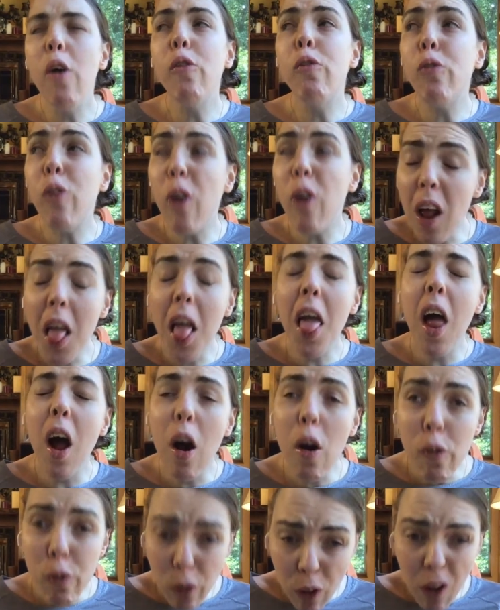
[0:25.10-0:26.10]
for,
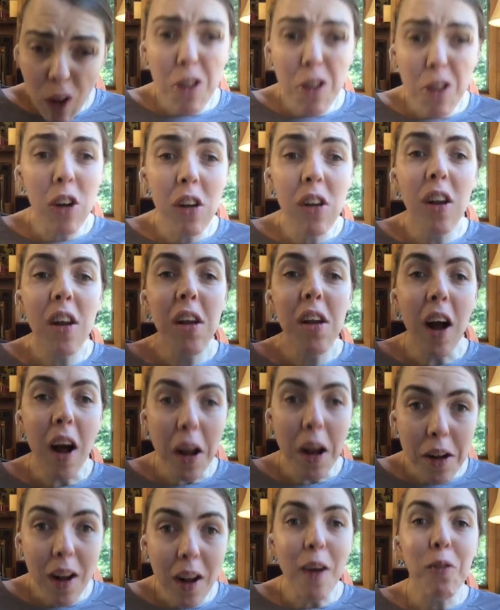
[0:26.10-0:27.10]
fortunate
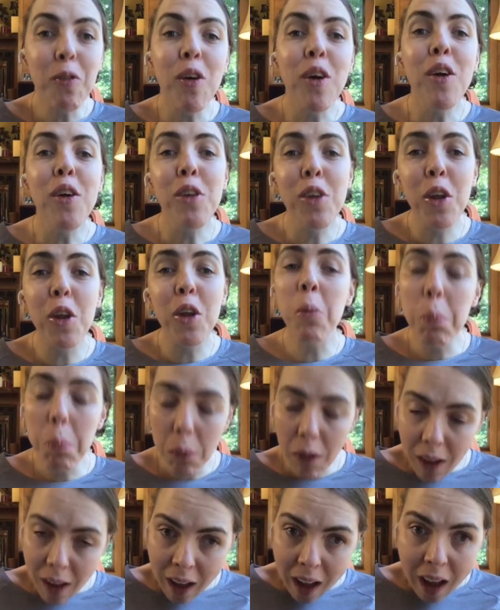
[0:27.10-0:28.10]
enough
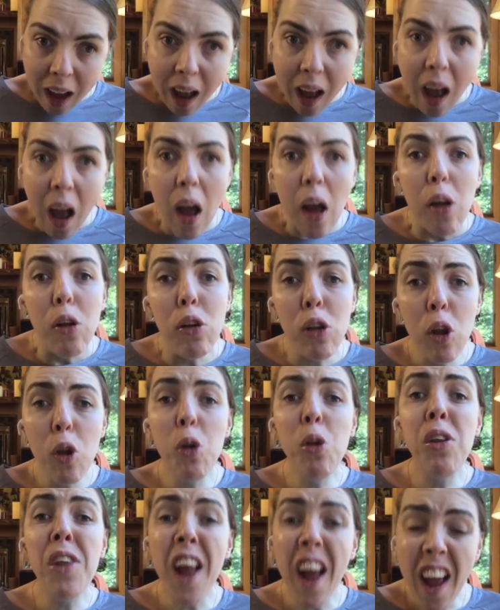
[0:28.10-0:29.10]
to
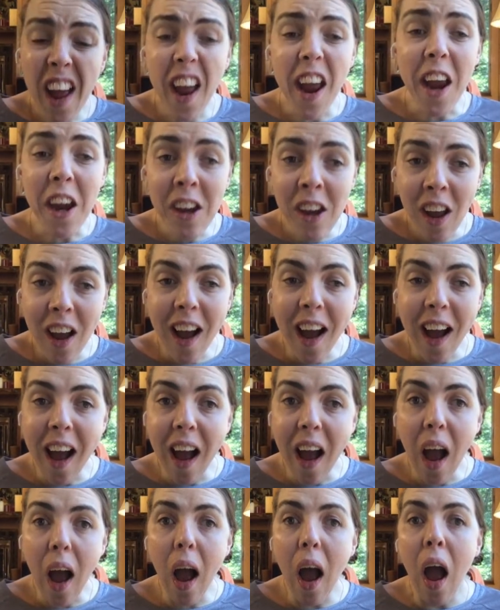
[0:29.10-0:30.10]
take
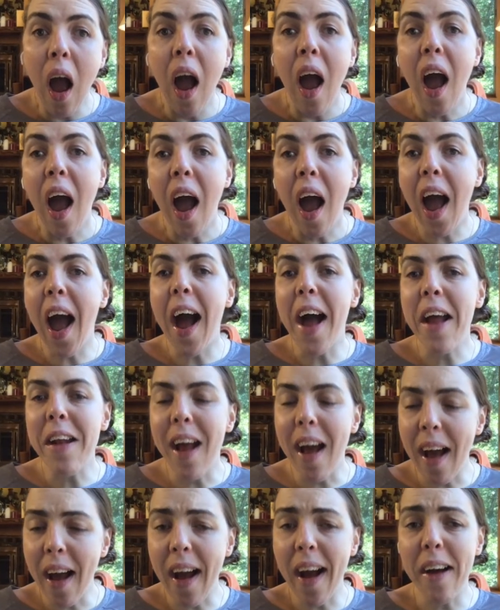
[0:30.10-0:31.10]
at
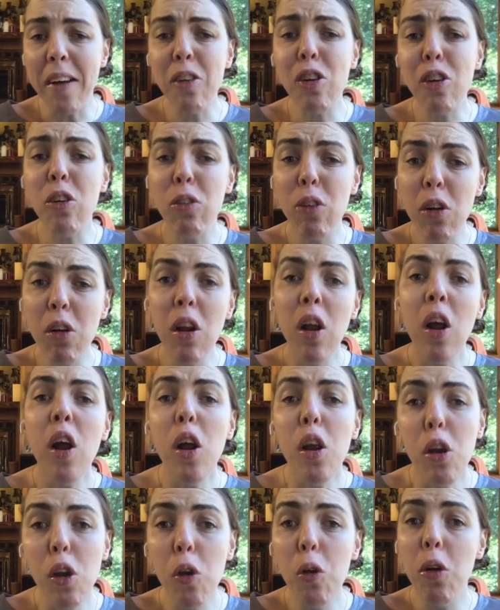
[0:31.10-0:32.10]
Ashford
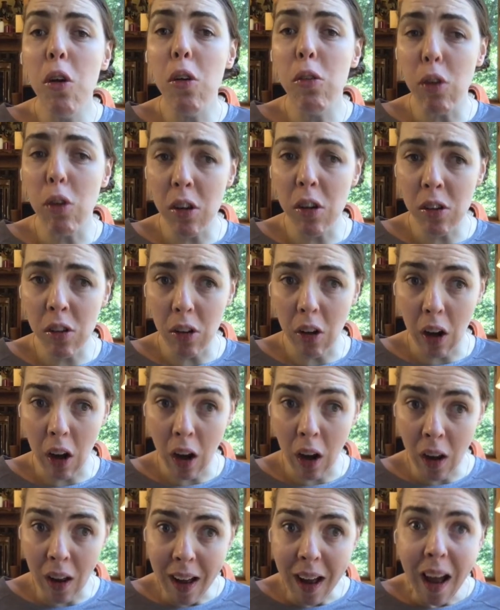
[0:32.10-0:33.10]

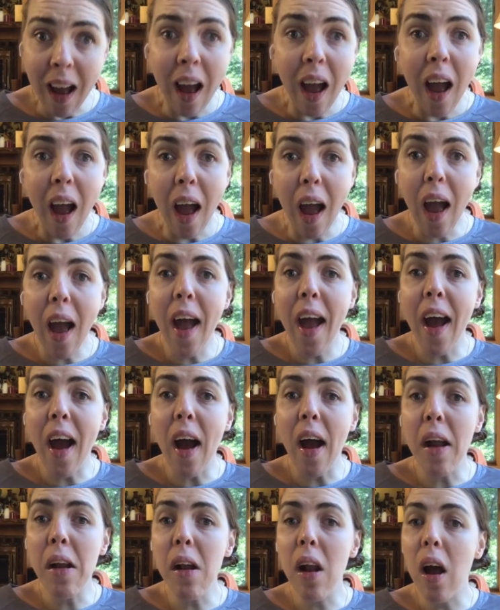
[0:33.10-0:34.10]
University.
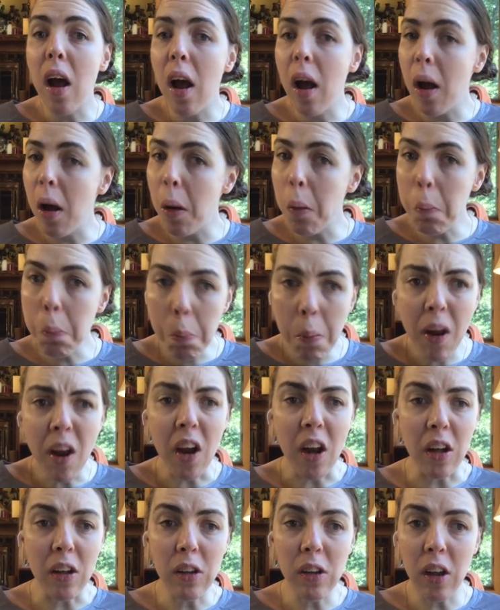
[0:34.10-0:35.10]
And
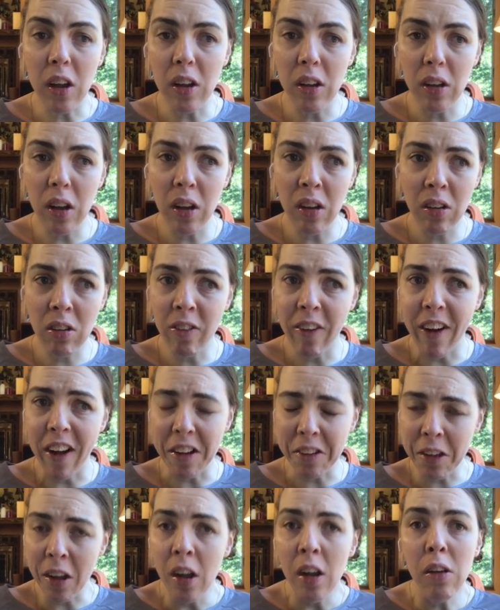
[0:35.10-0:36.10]
man, did this
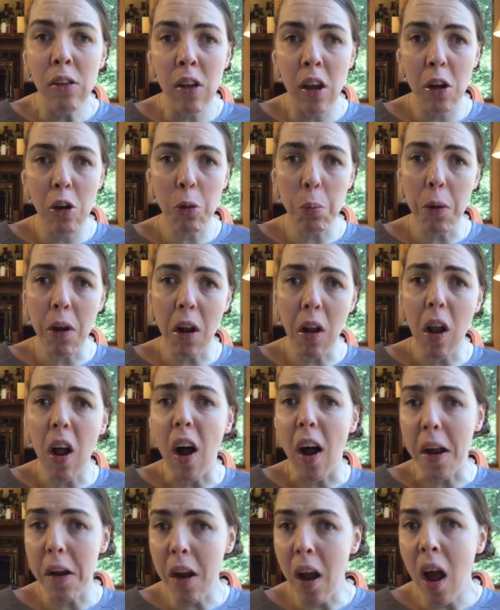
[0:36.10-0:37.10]
class teach me a
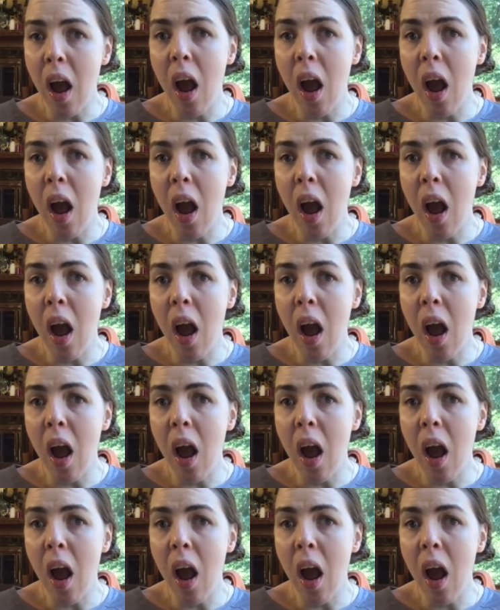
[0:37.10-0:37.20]
lot.